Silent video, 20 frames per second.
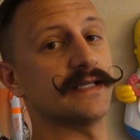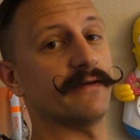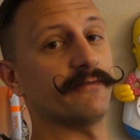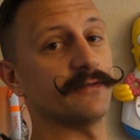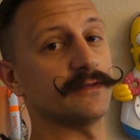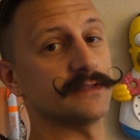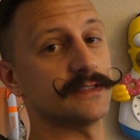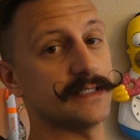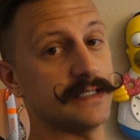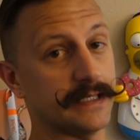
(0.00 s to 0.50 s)

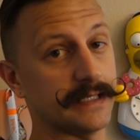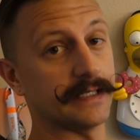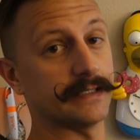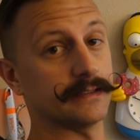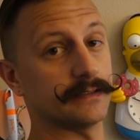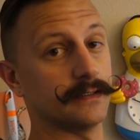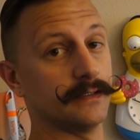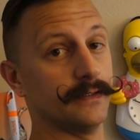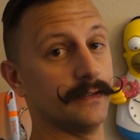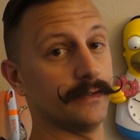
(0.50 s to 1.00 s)
haven't seen
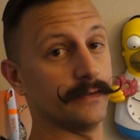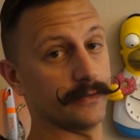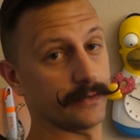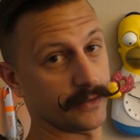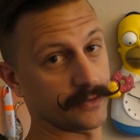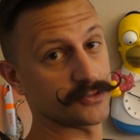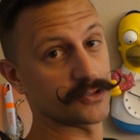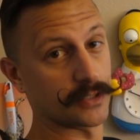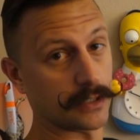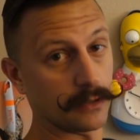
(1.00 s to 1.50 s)
it, you
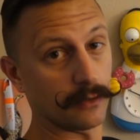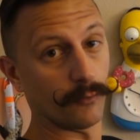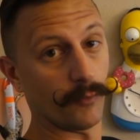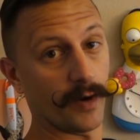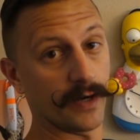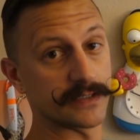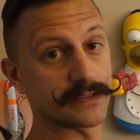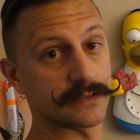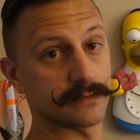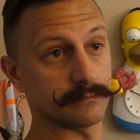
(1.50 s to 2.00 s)
guys should go
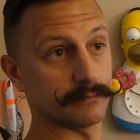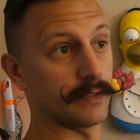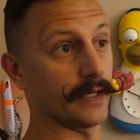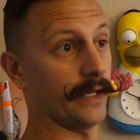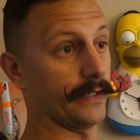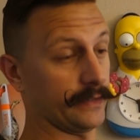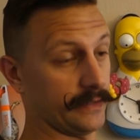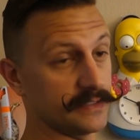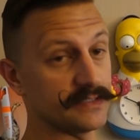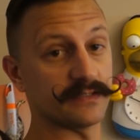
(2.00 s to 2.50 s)
watch
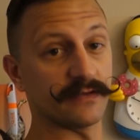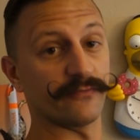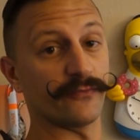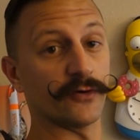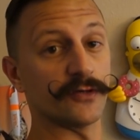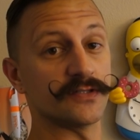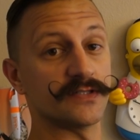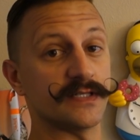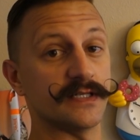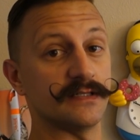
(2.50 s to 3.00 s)
at least the
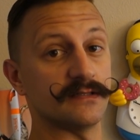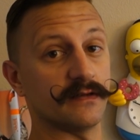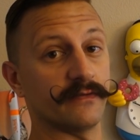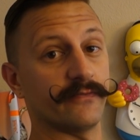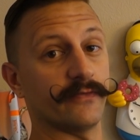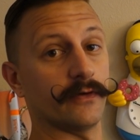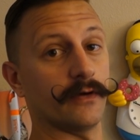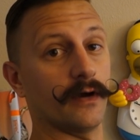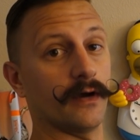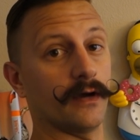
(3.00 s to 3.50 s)
first season
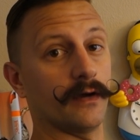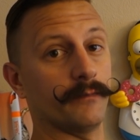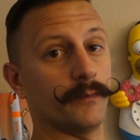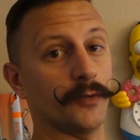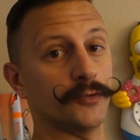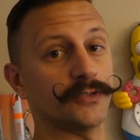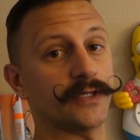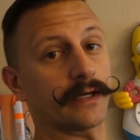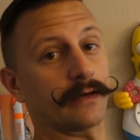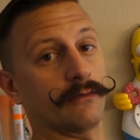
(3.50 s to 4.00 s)
of uh,
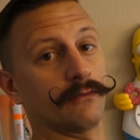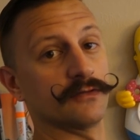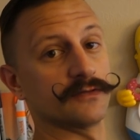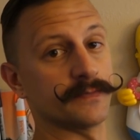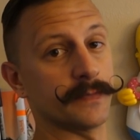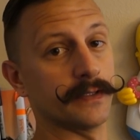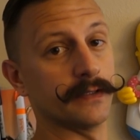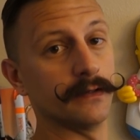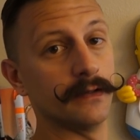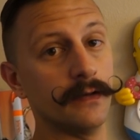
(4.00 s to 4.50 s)
BoJack
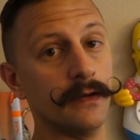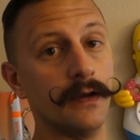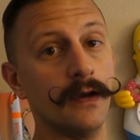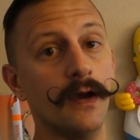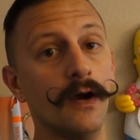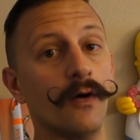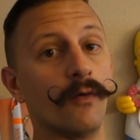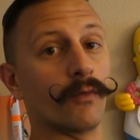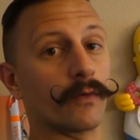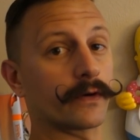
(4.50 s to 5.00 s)
Horseman.
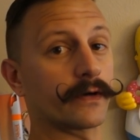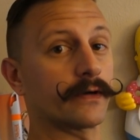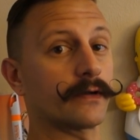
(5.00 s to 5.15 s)
We're